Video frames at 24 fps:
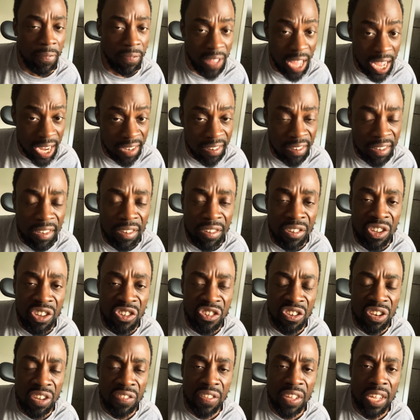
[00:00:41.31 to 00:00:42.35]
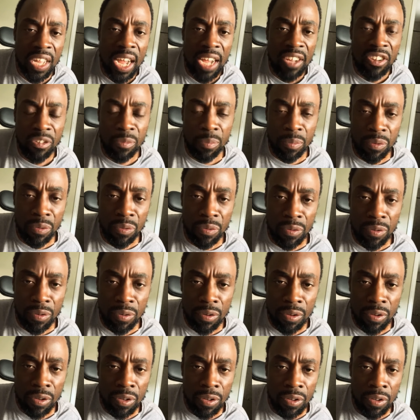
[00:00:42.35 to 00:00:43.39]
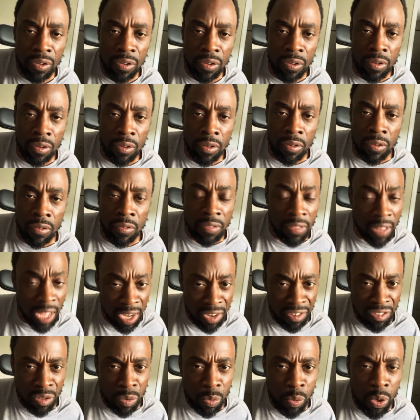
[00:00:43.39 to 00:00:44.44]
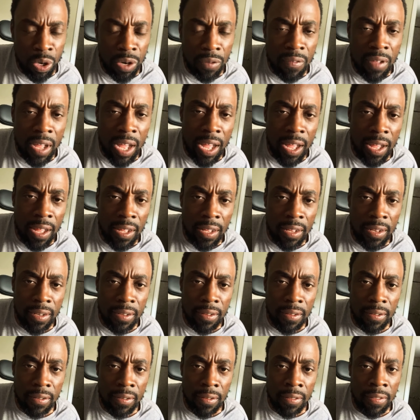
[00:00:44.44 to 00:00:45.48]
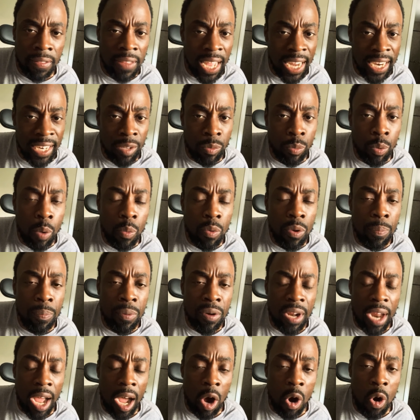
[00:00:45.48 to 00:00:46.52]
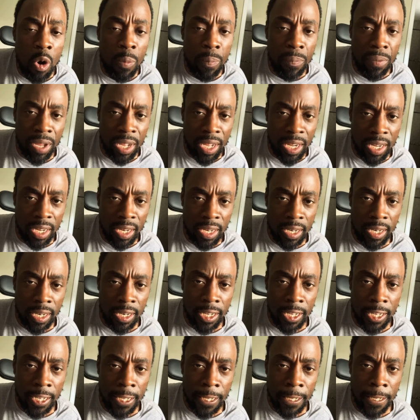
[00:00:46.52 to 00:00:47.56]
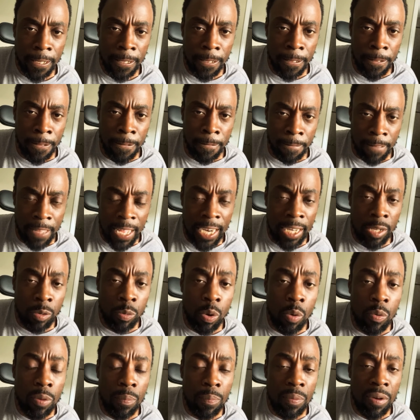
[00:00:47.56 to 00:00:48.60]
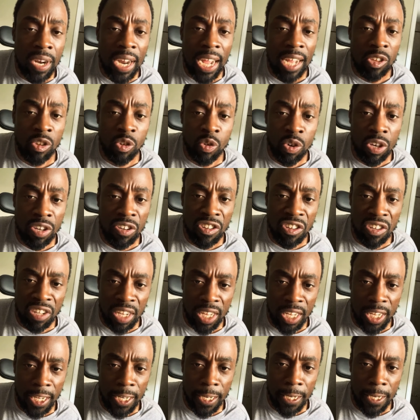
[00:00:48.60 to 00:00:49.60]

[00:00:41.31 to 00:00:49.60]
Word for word: That is the teaching of the gospel. That is the word of God. That is what we put our hope in. That is what we put our trust in.